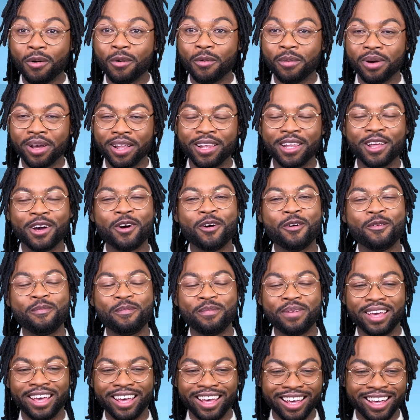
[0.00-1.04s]
Willow
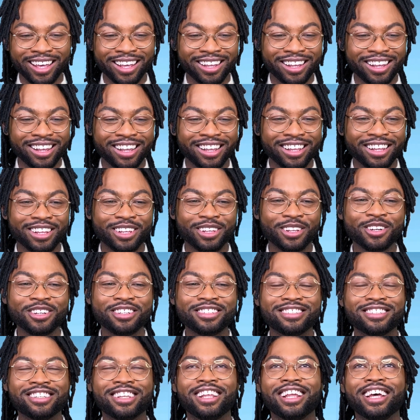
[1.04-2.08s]
Pill
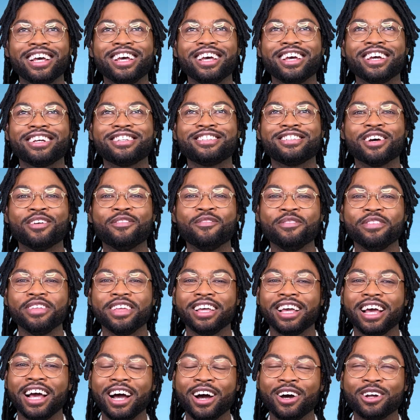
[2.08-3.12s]
looks like
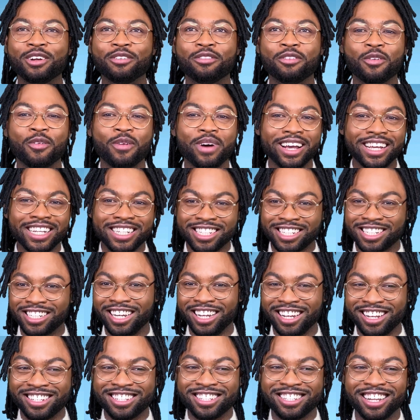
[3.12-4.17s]
something out of White
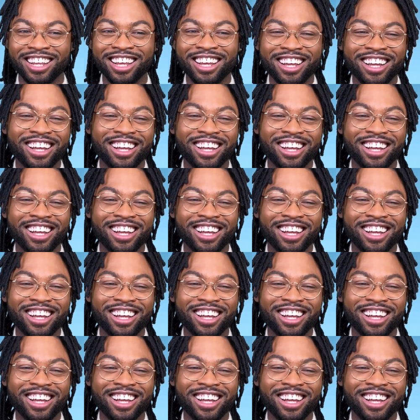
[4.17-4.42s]
Chicks.